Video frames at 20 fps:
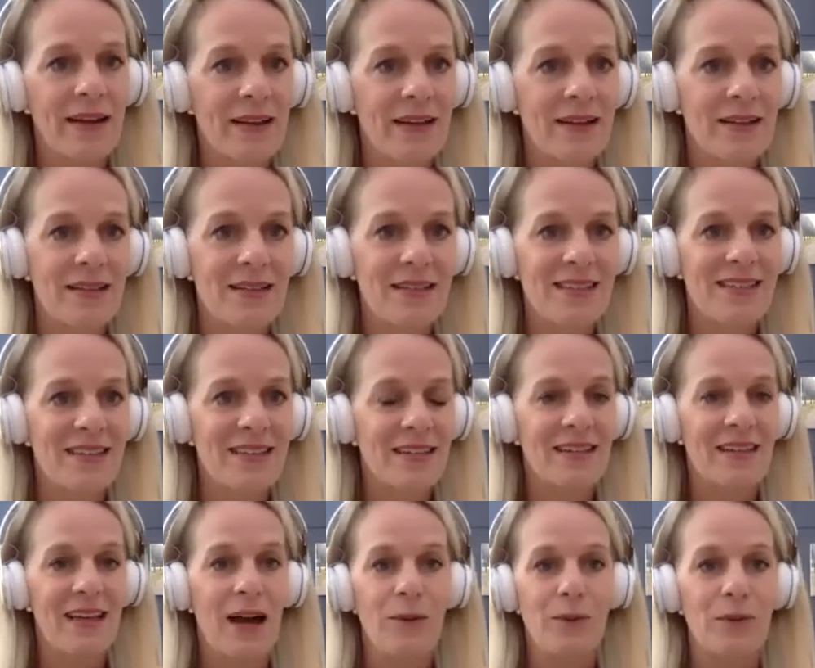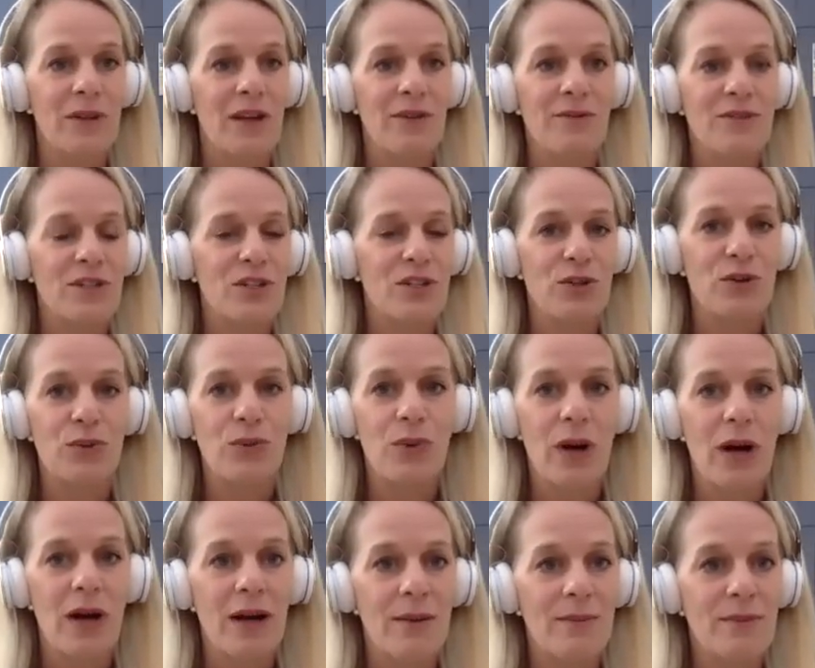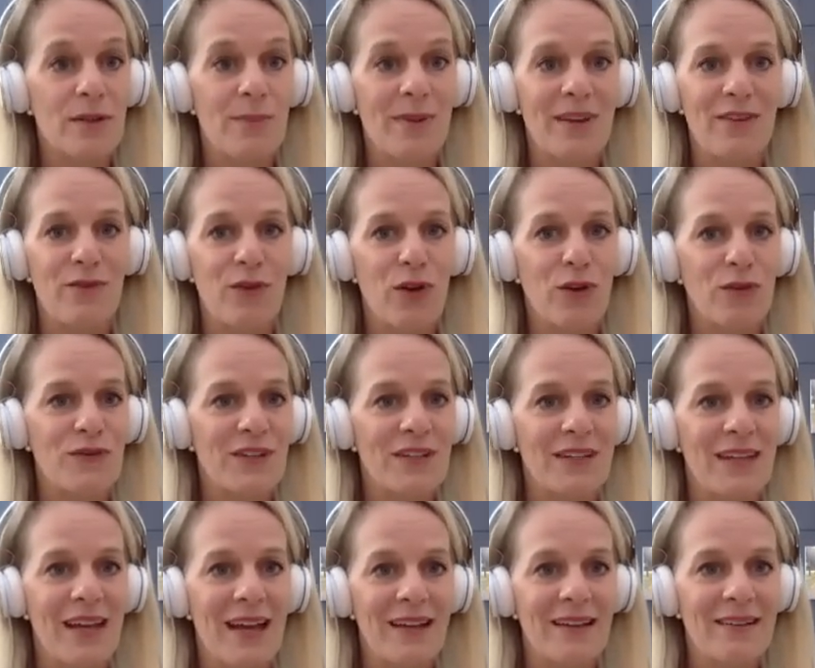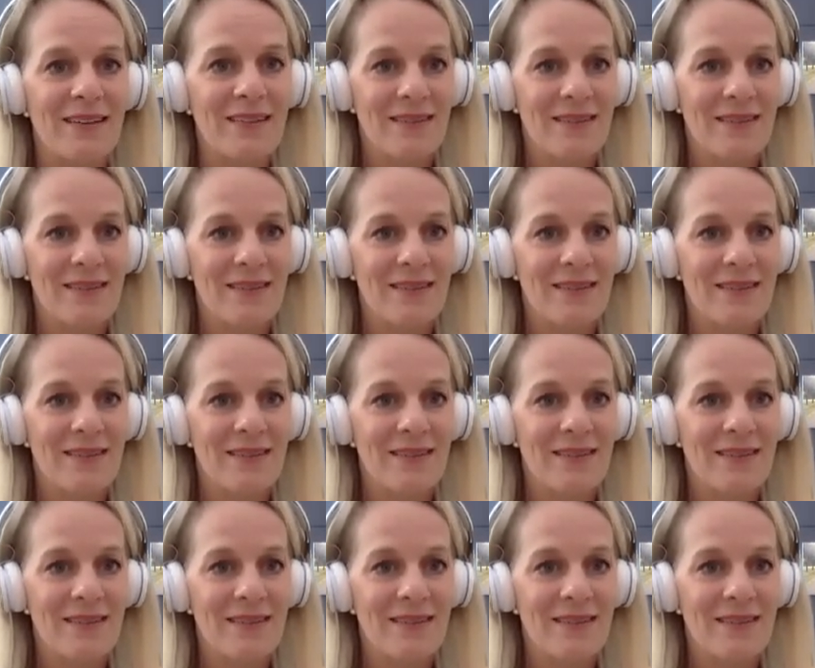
because I would love to be involved in that